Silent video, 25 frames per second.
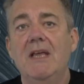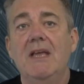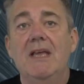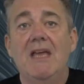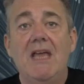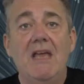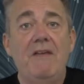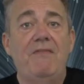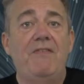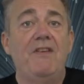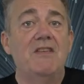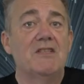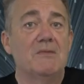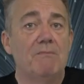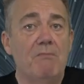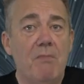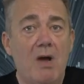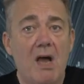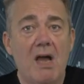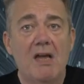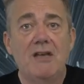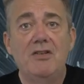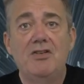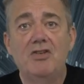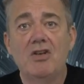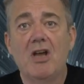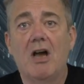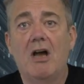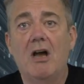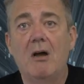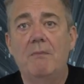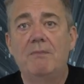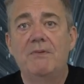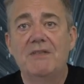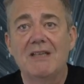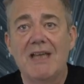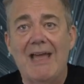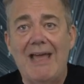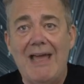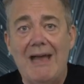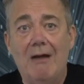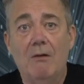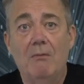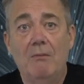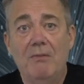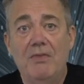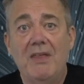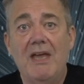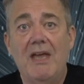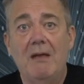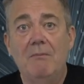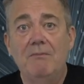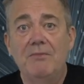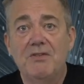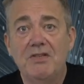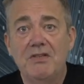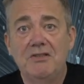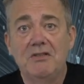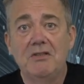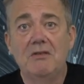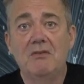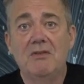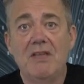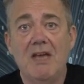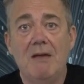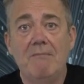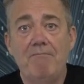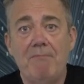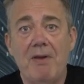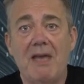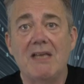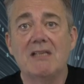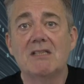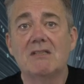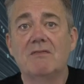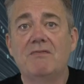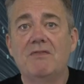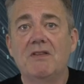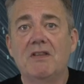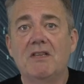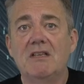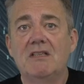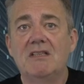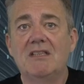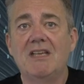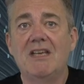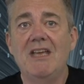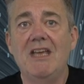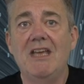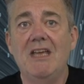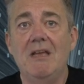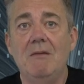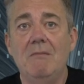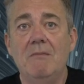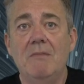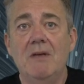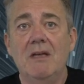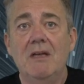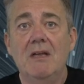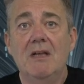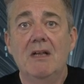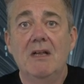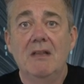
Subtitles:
If it's my job to help them to do their best for the team,